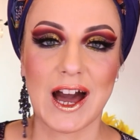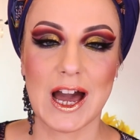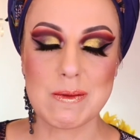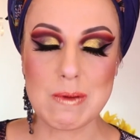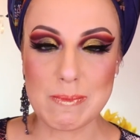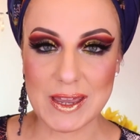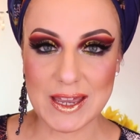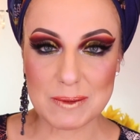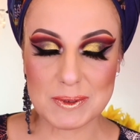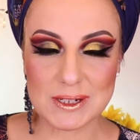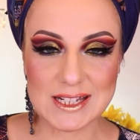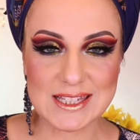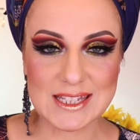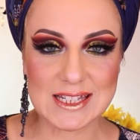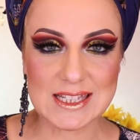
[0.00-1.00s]
I'm a makeup
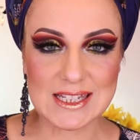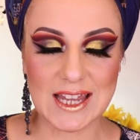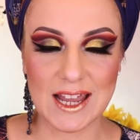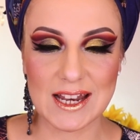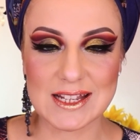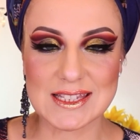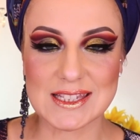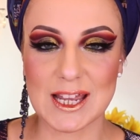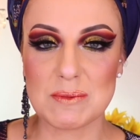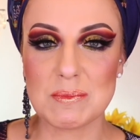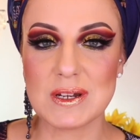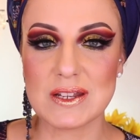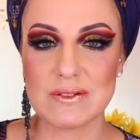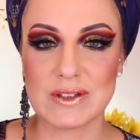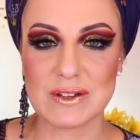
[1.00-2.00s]
artist and stylist. I'm
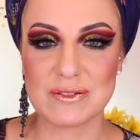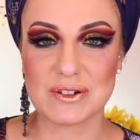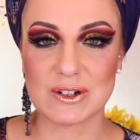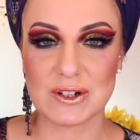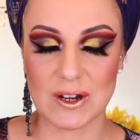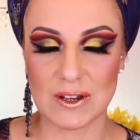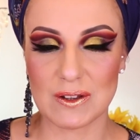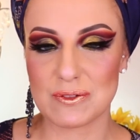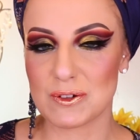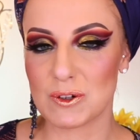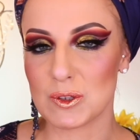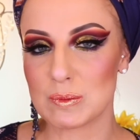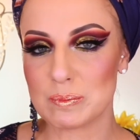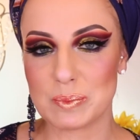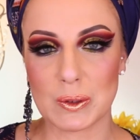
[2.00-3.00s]
living for colorful,